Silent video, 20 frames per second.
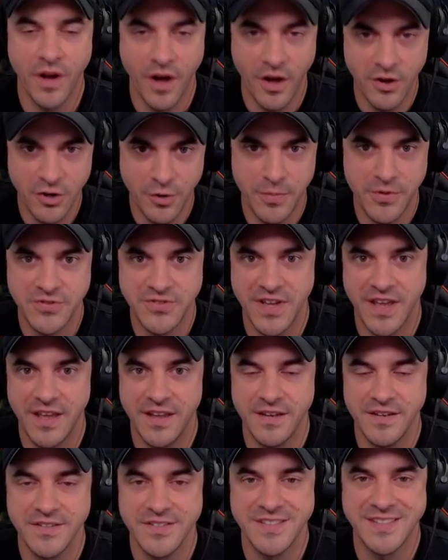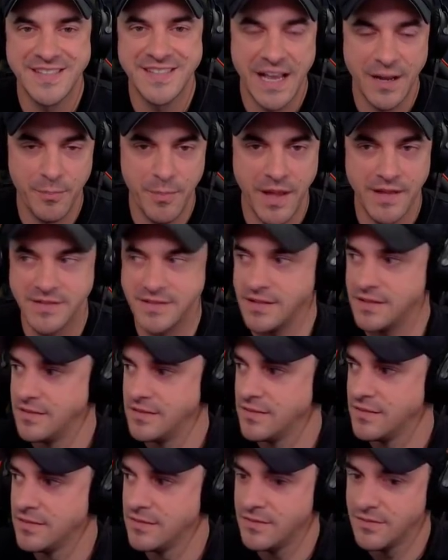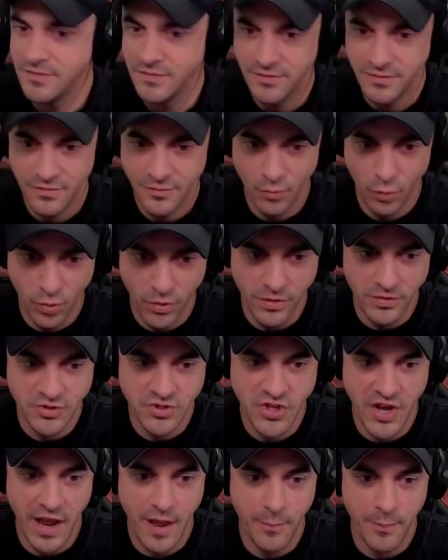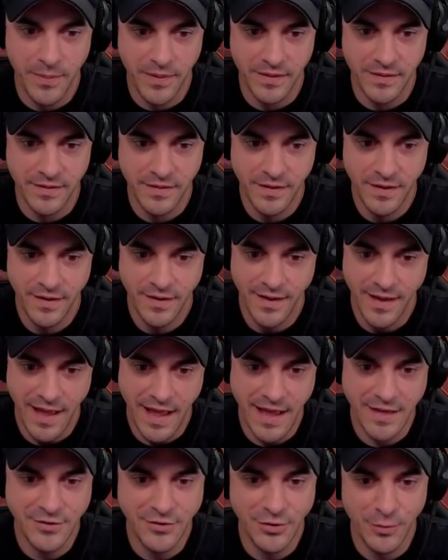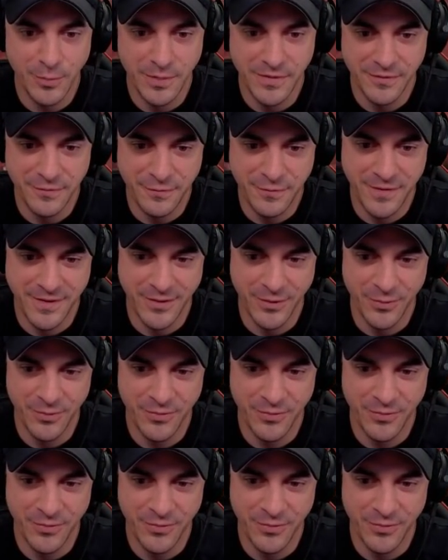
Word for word: hundred percent segmented world champion, I do feel